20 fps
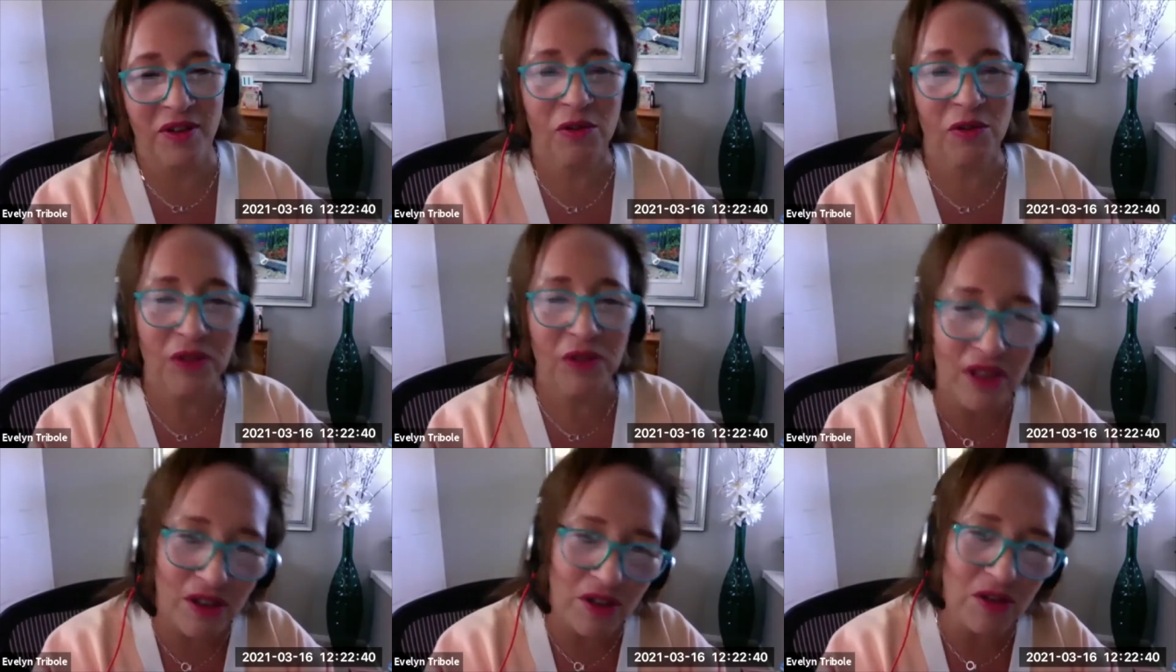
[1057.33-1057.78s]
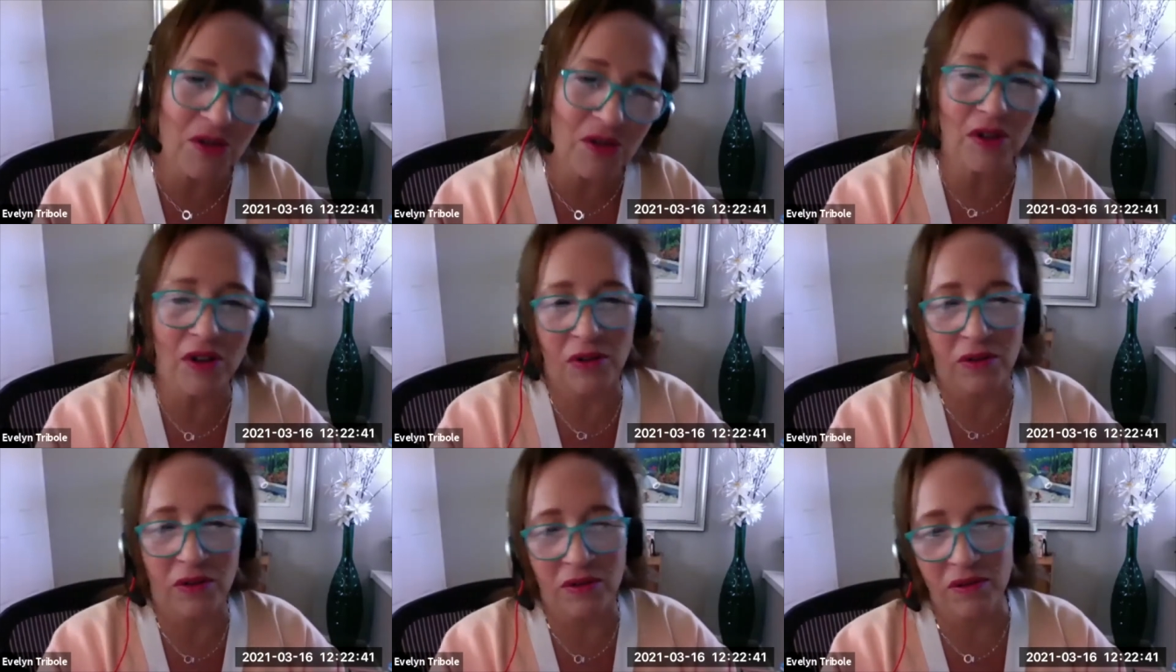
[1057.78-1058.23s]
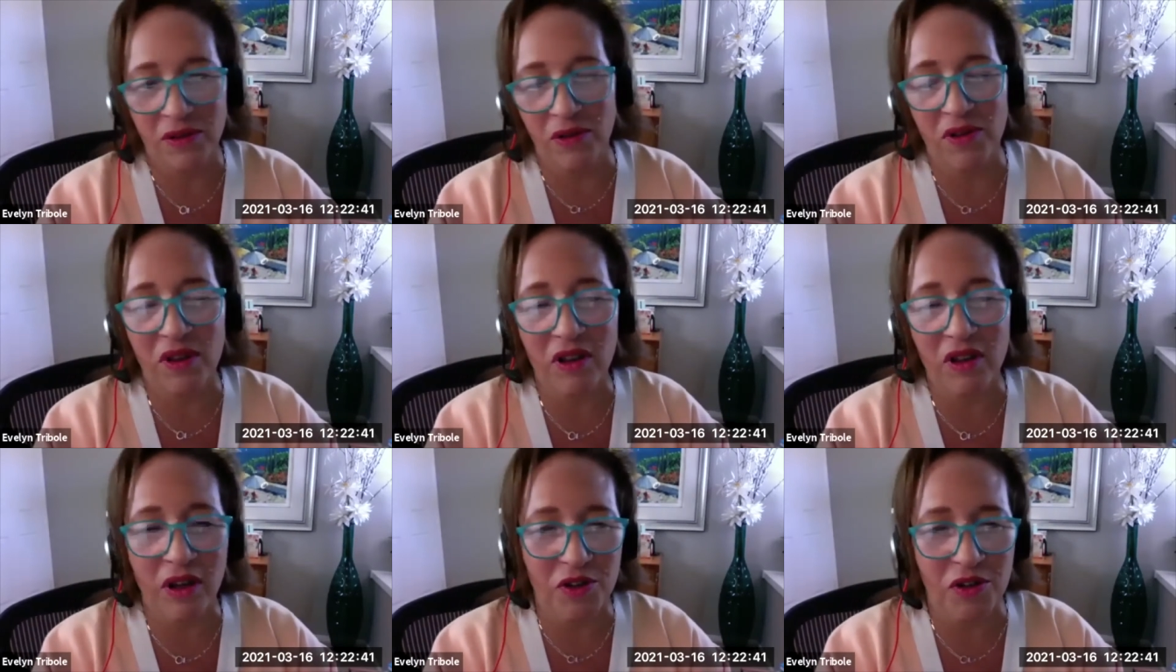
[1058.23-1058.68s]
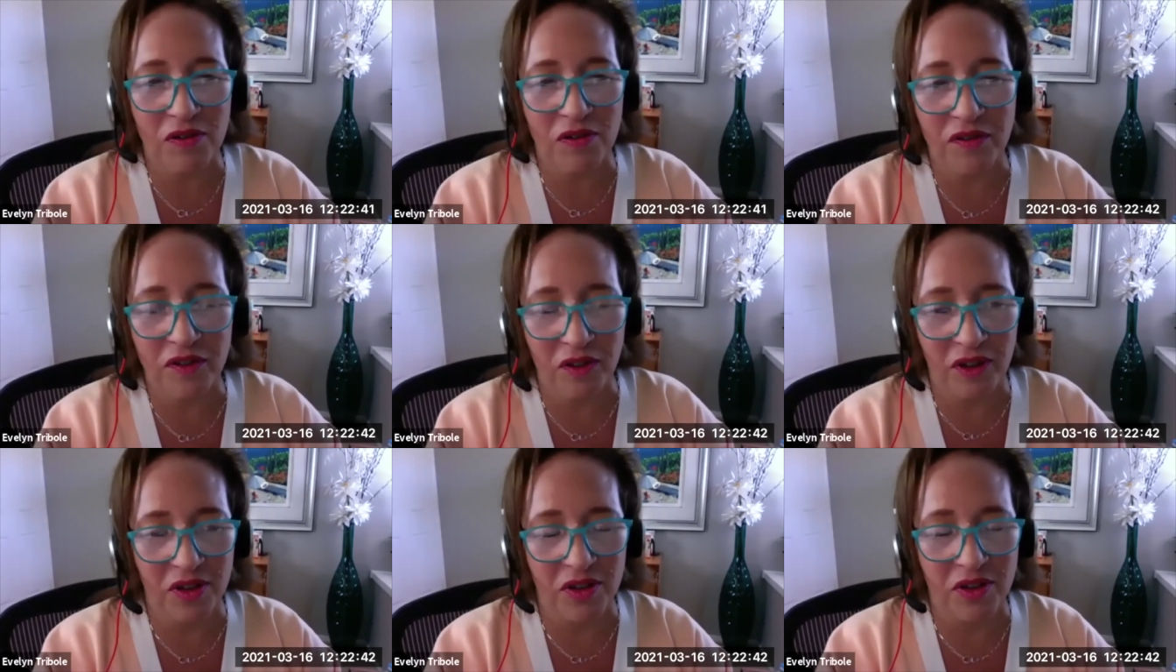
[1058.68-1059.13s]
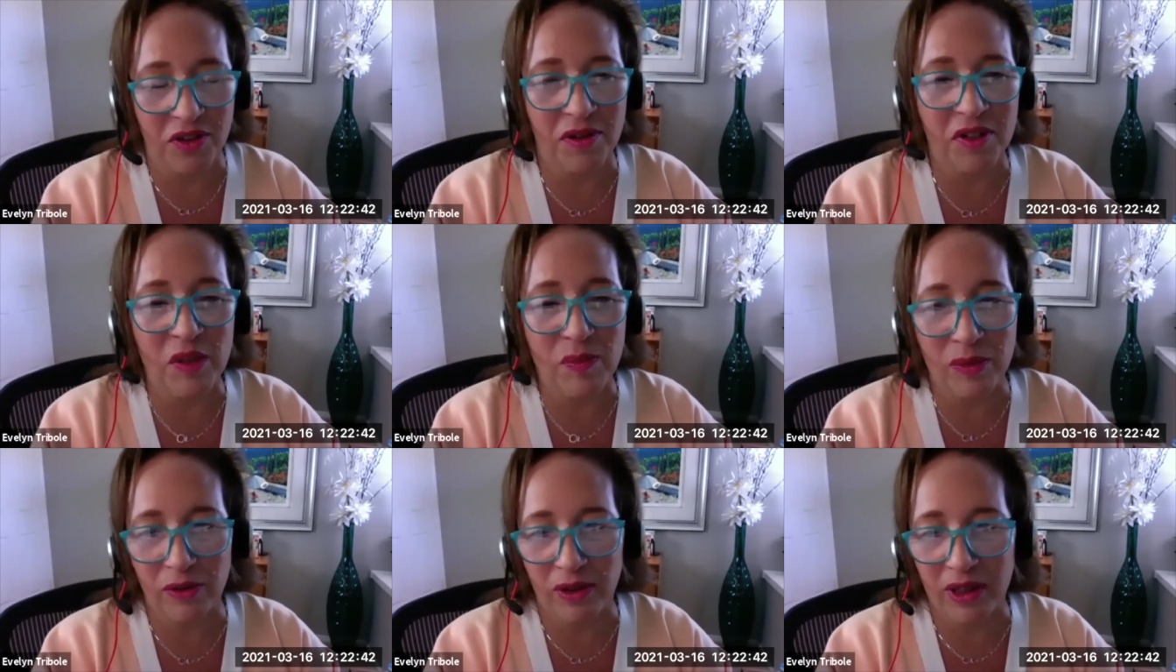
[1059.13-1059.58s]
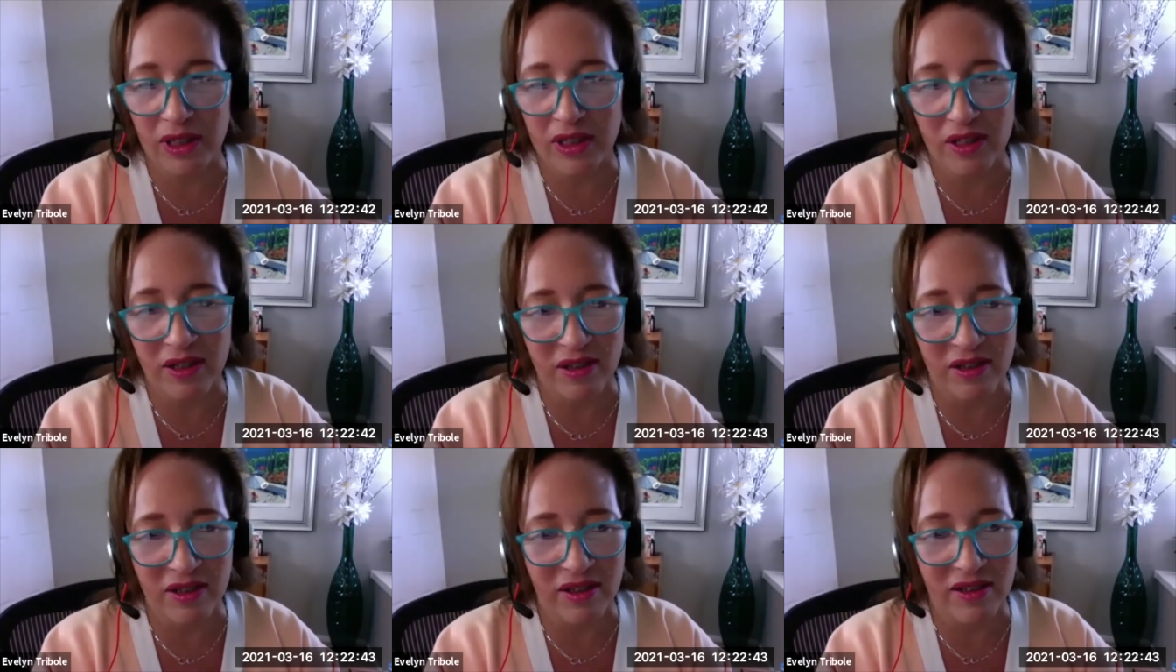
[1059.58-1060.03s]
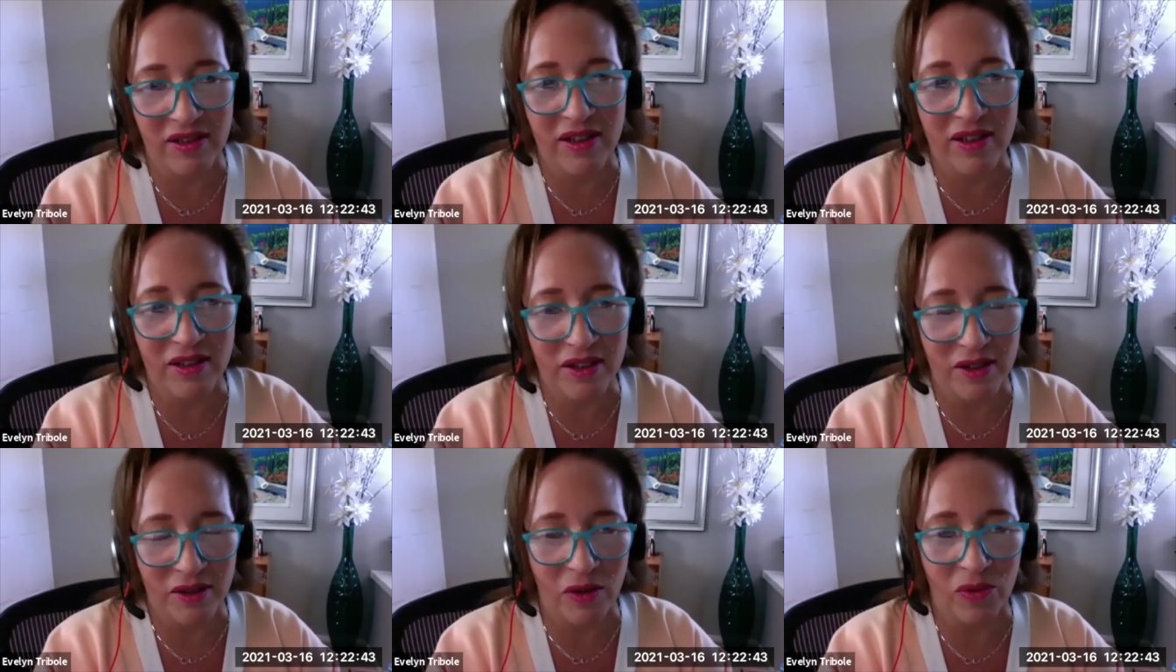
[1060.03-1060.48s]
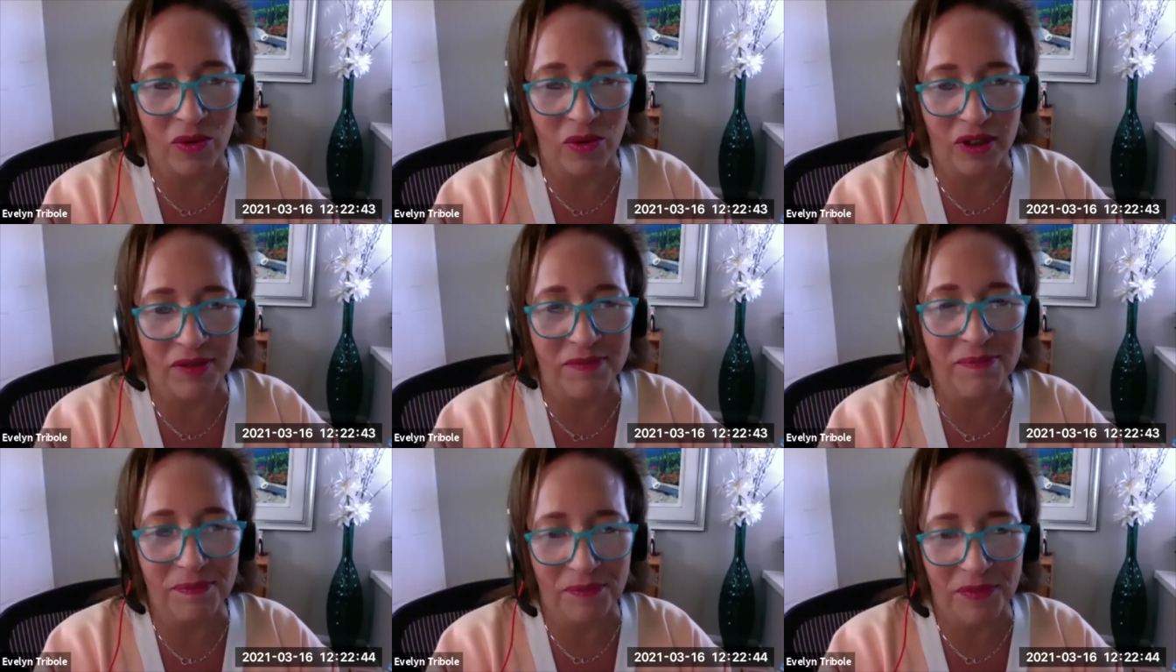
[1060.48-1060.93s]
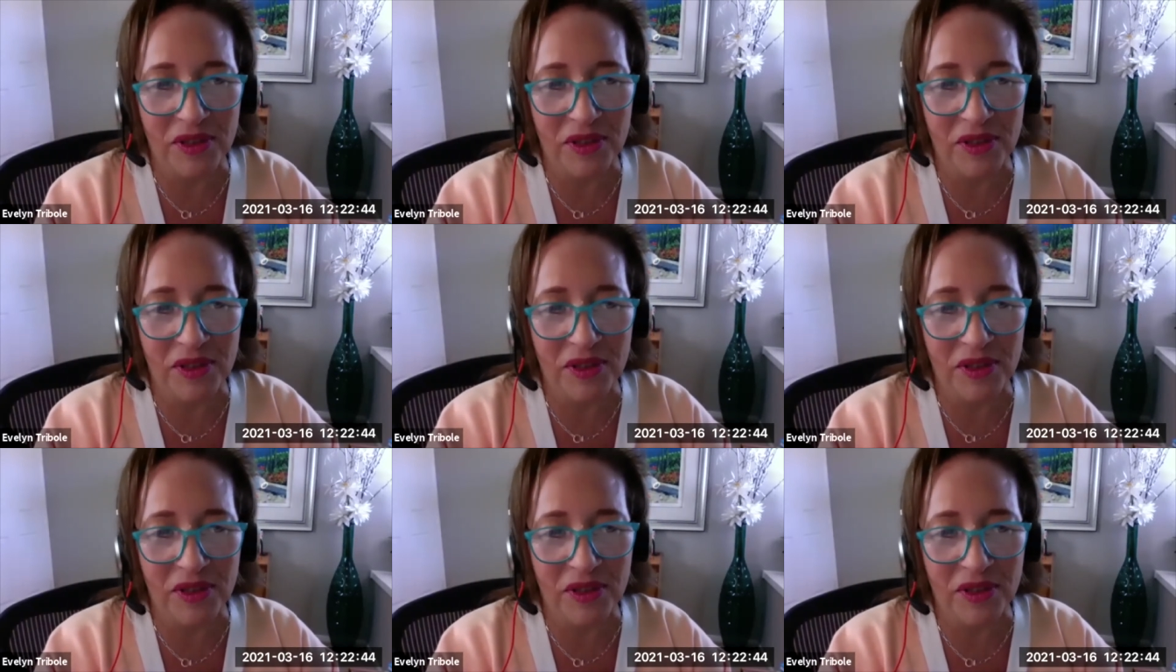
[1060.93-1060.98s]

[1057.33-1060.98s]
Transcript: Only you know your thoughts, your feelings, your experiences, and so on.